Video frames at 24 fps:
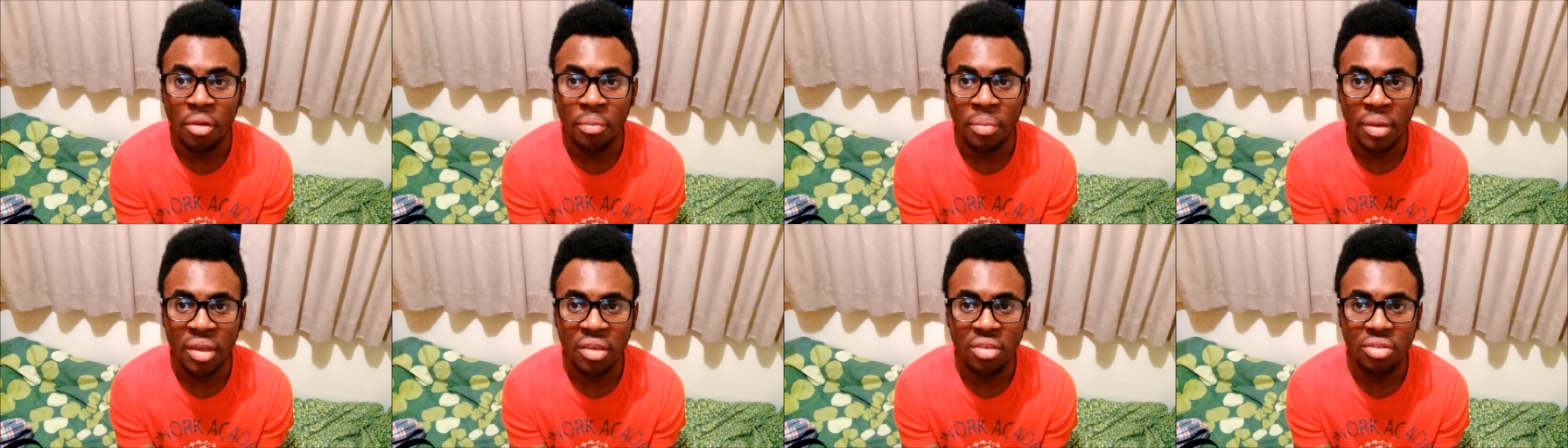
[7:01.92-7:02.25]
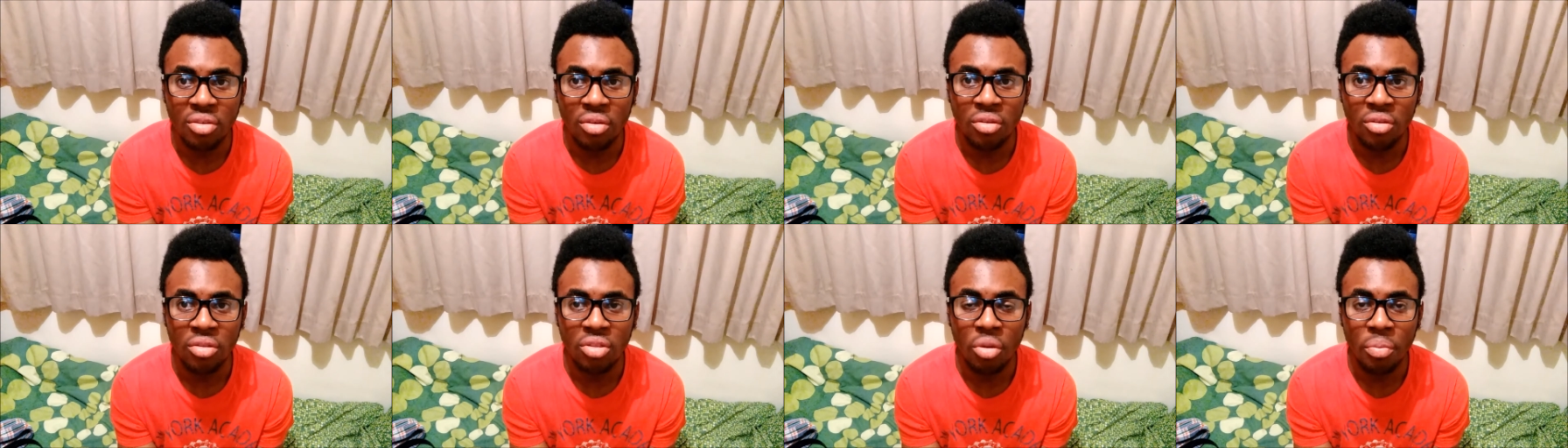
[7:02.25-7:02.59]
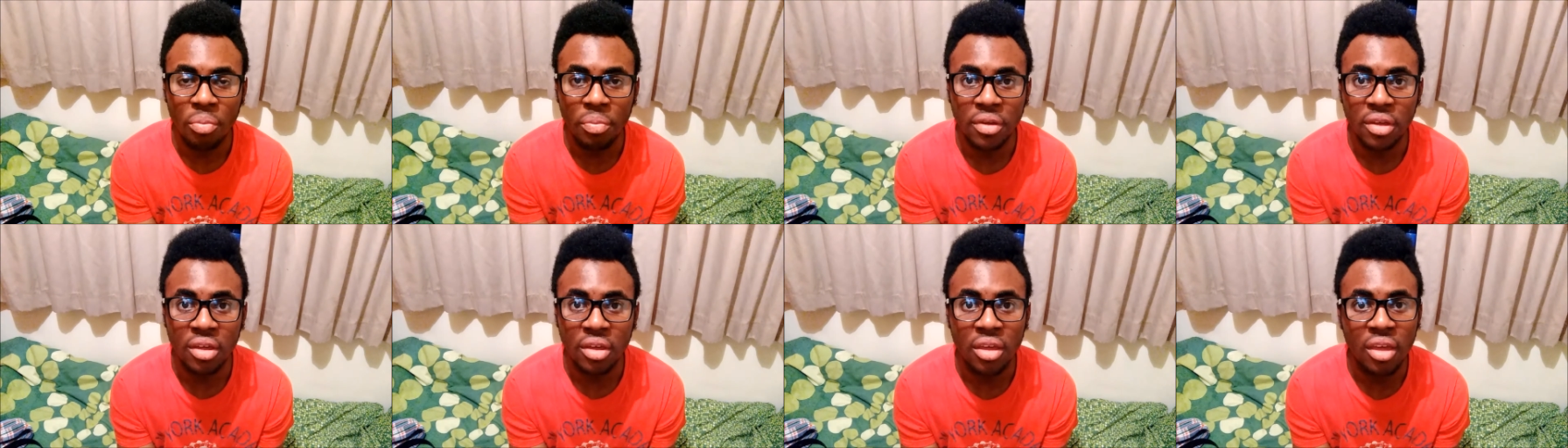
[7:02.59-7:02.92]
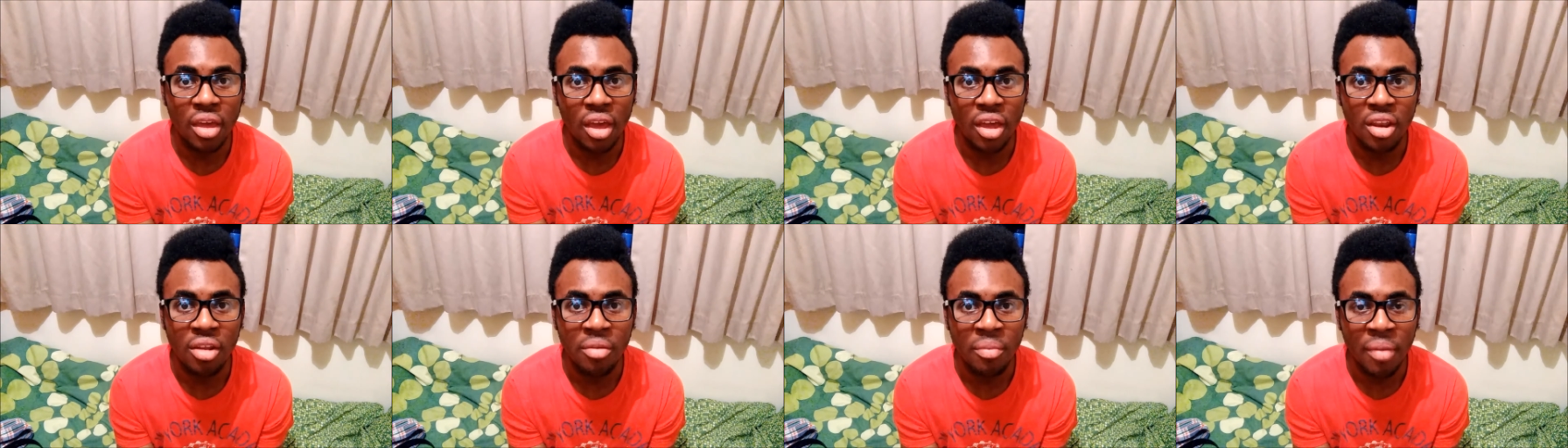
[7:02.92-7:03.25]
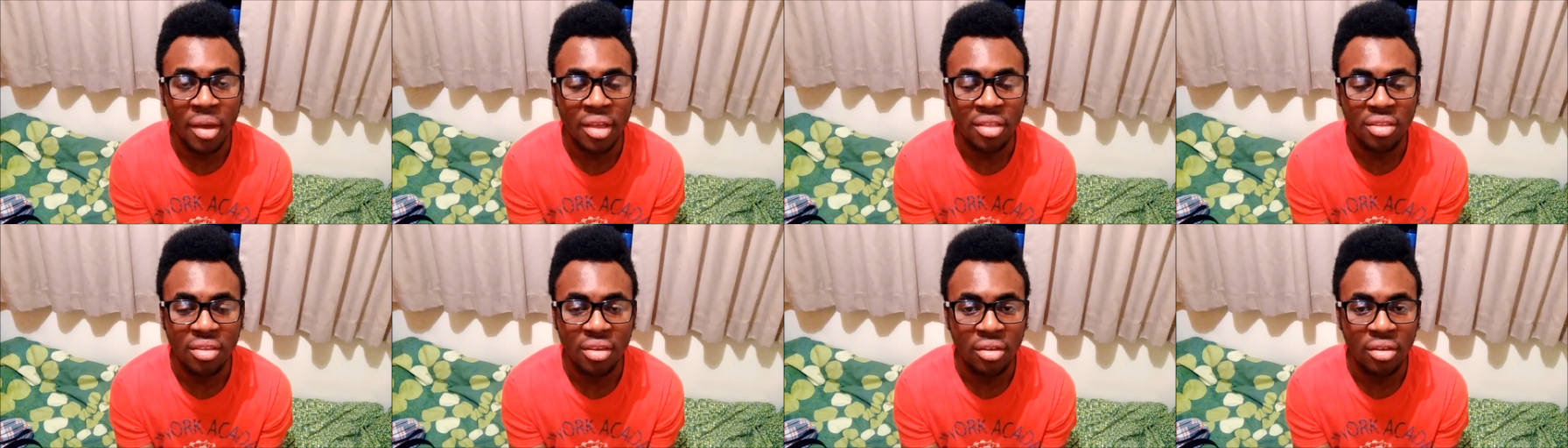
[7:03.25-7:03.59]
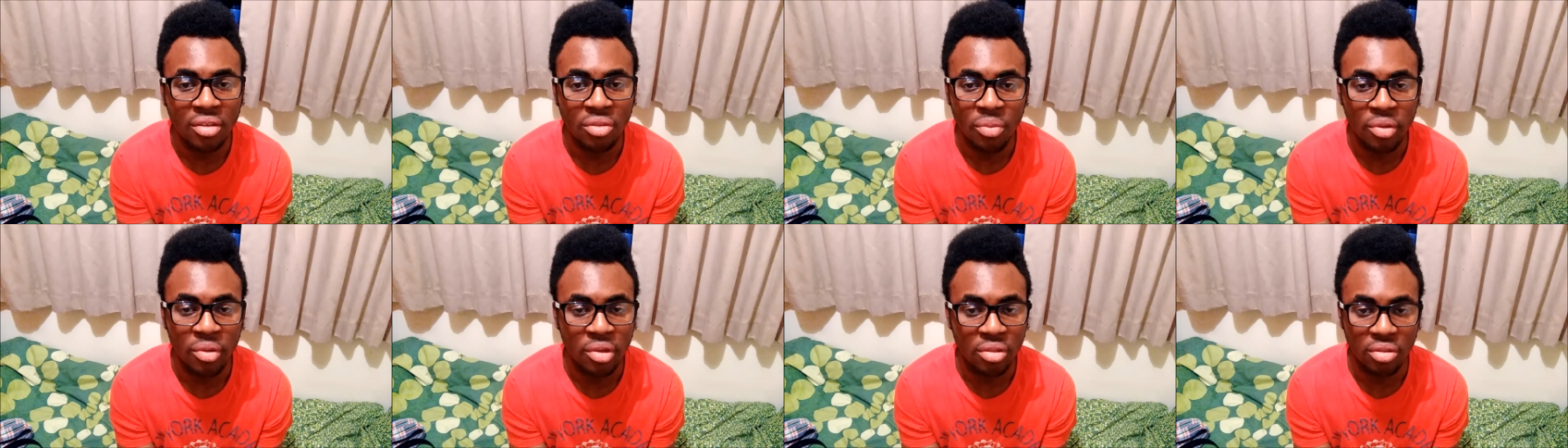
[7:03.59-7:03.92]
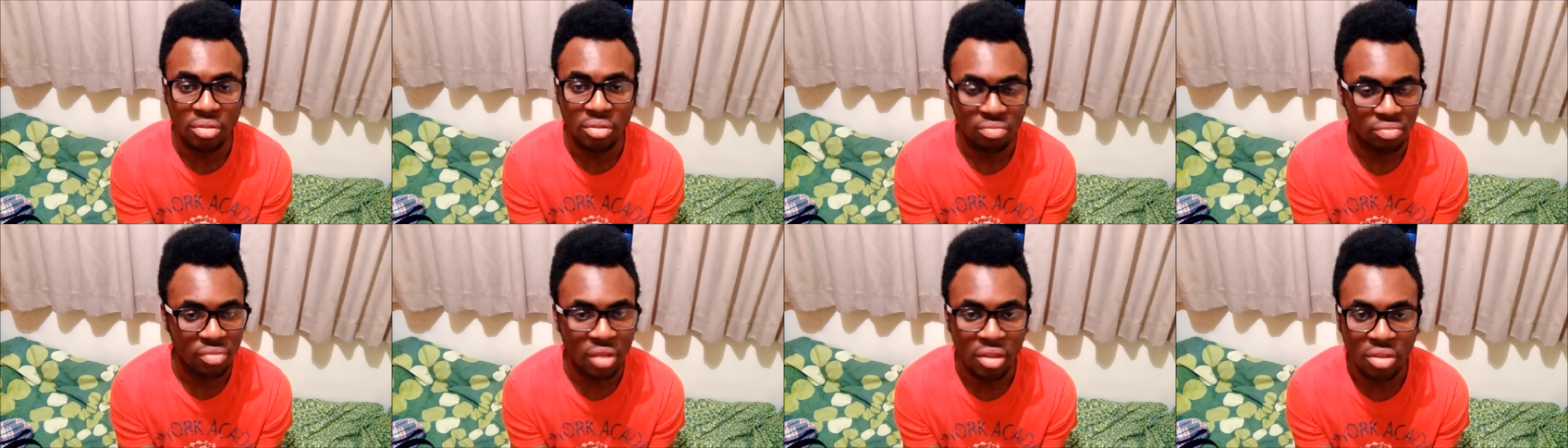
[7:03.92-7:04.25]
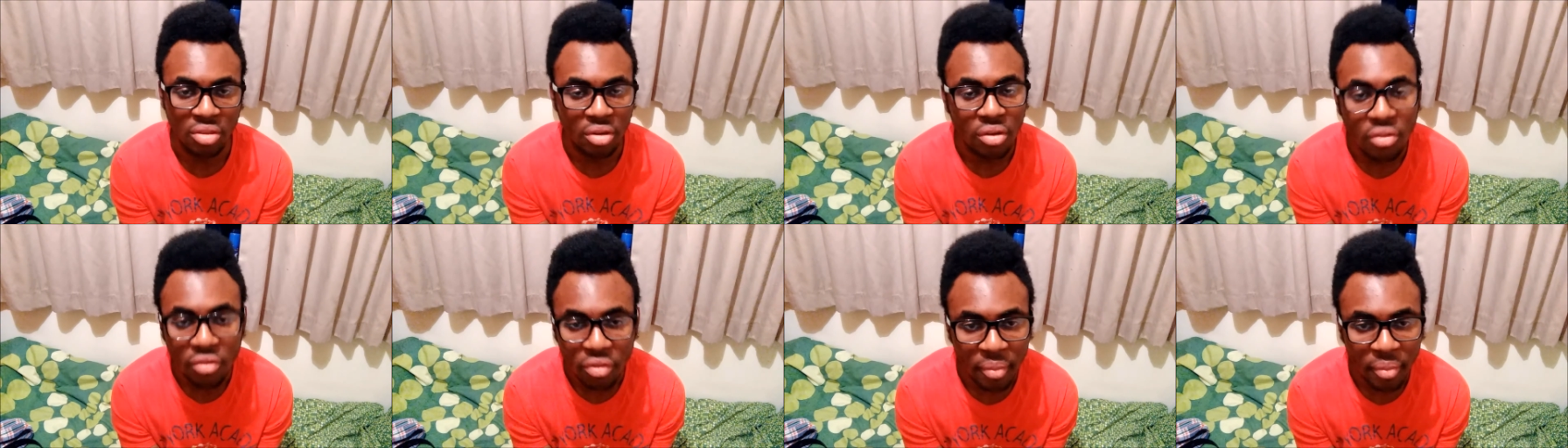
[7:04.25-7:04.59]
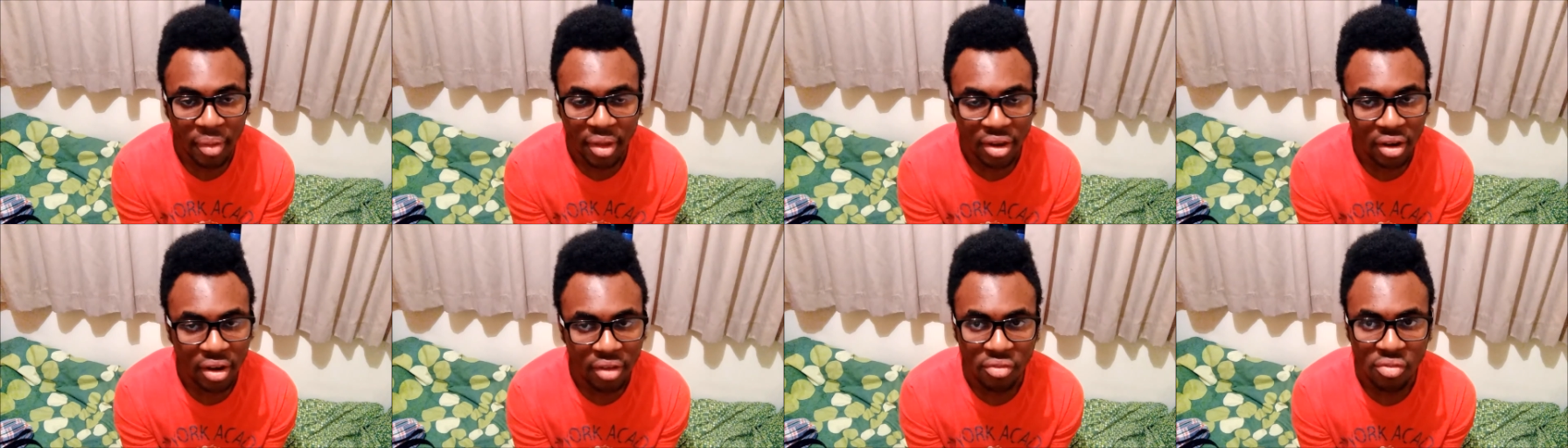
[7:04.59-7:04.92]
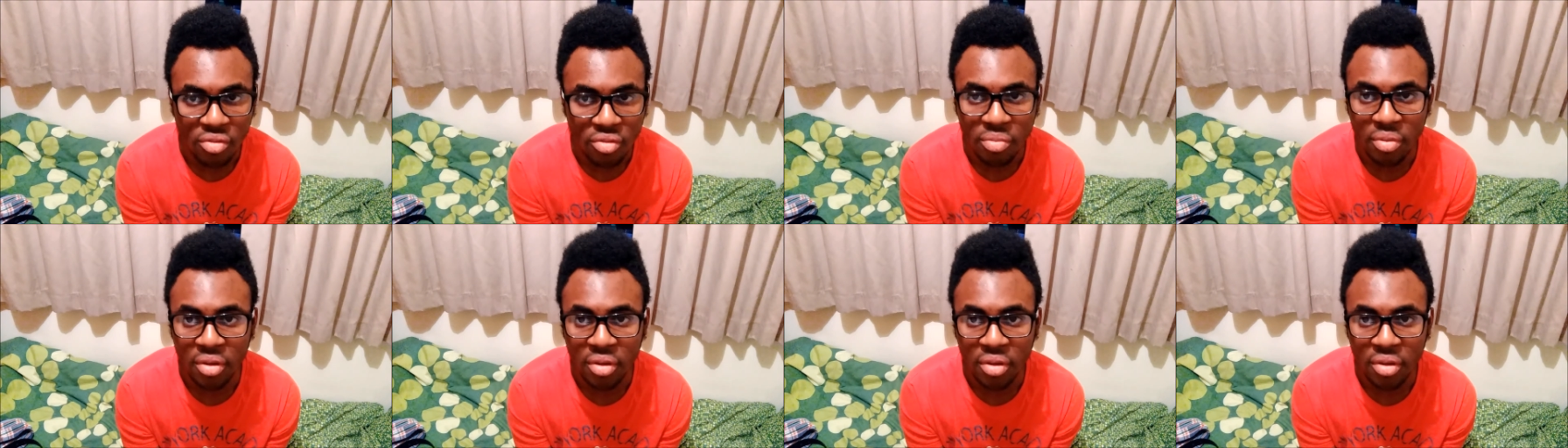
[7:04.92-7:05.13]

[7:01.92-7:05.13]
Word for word: are based on the topic in kinematics, which they took from A-level,